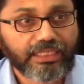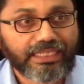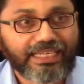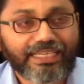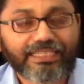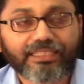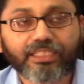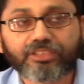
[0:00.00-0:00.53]

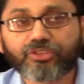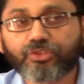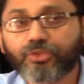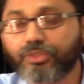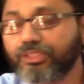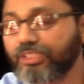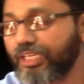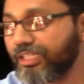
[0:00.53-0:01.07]
in their
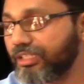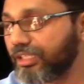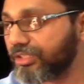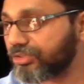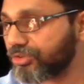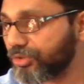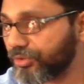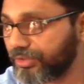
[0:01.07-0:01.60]

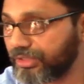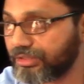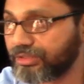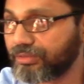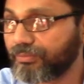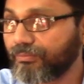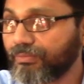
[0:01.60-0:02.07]
stories.